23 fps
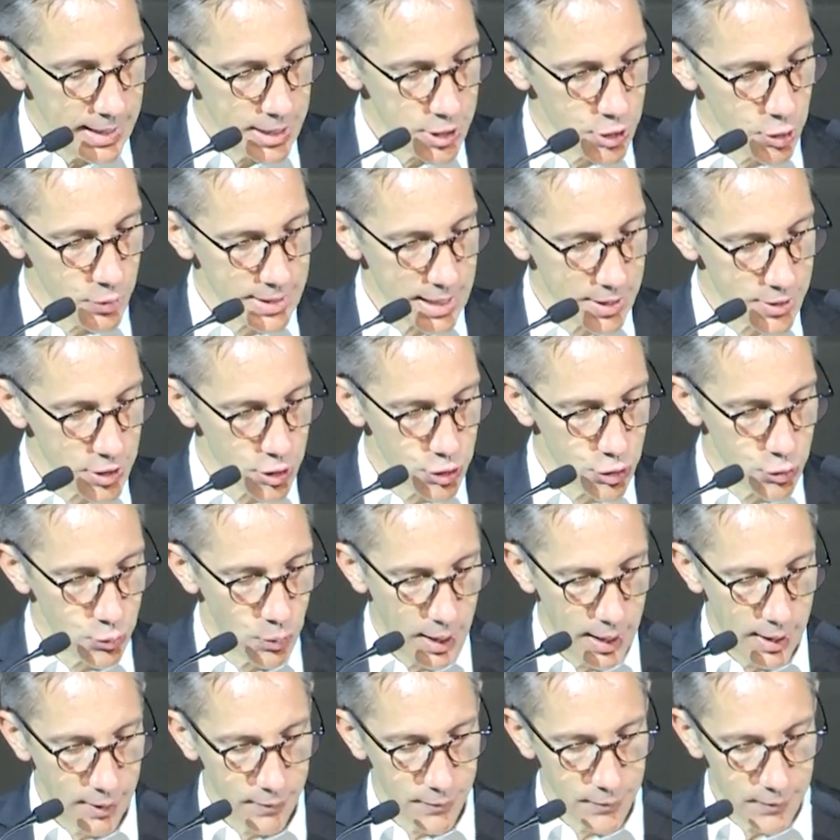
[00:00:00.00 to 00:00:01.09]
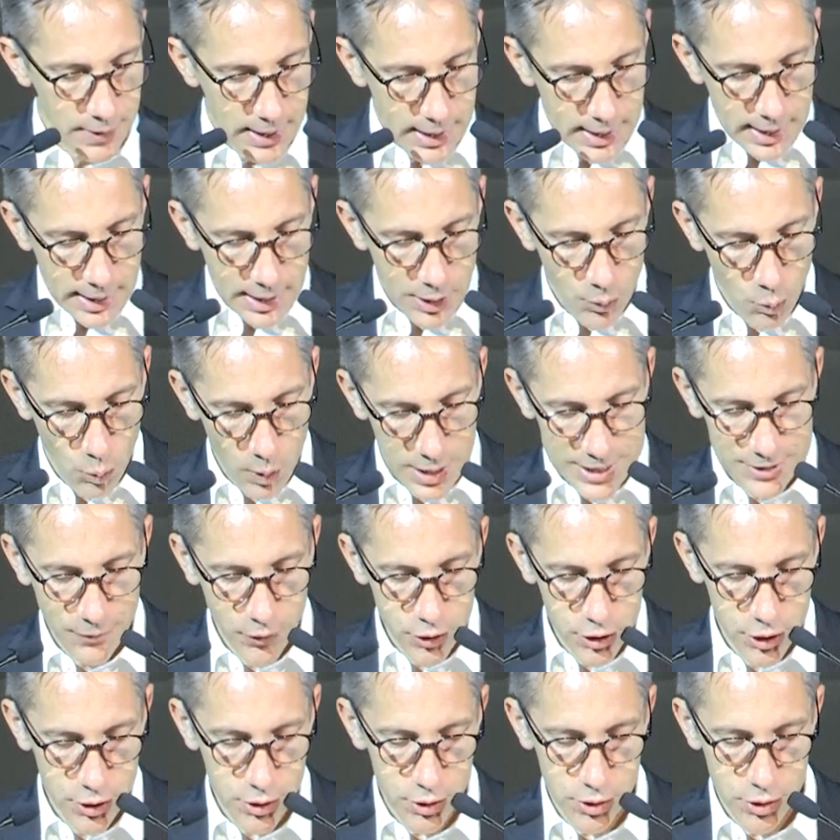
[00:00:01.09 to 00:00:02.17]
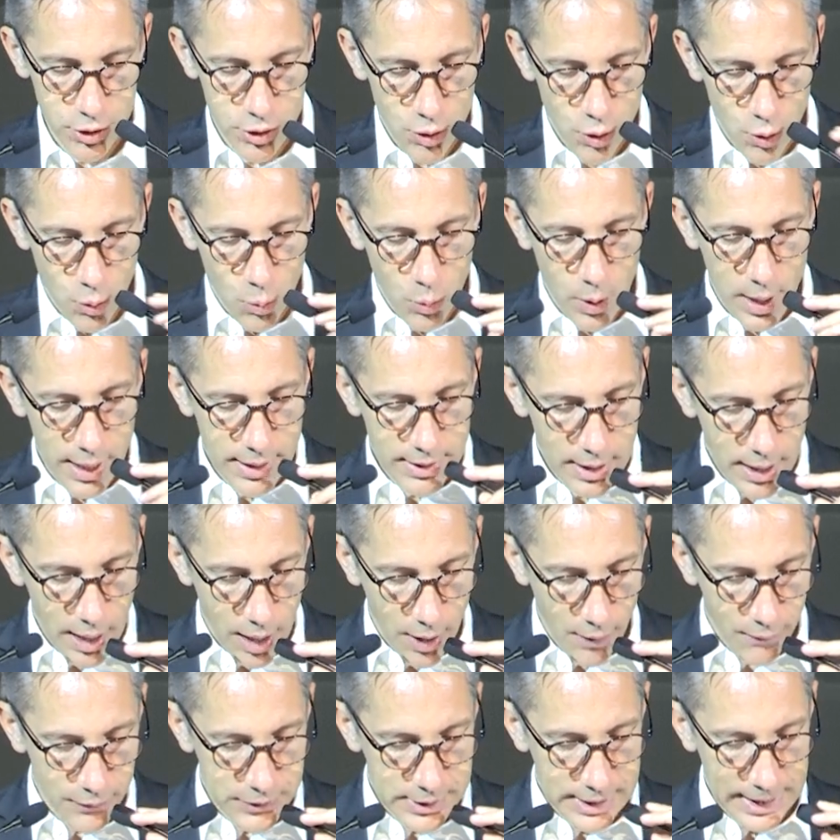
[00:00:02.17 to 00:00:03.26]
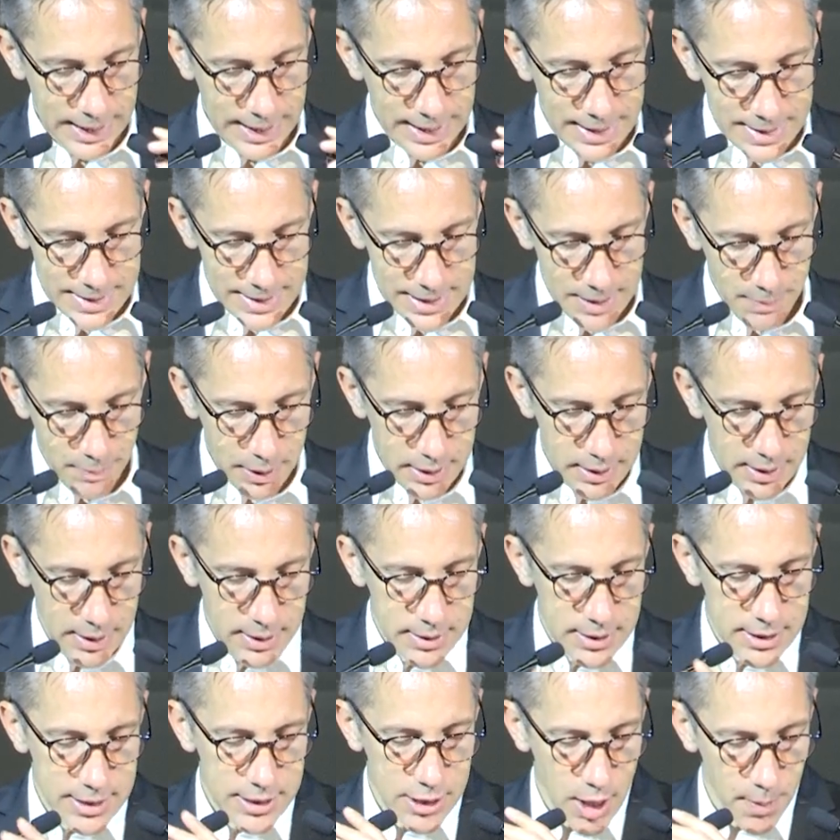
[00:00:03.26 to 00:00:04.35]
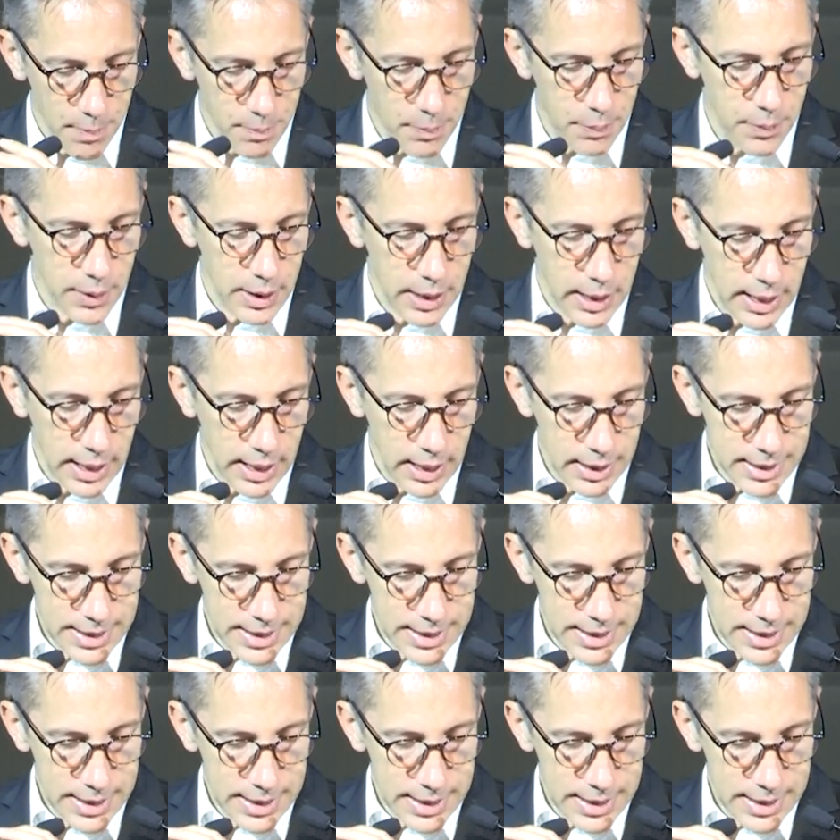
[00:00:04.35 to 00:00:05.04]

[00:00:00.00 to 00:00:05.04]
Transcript: In two thousand twelve, he was voted one of the Independent Top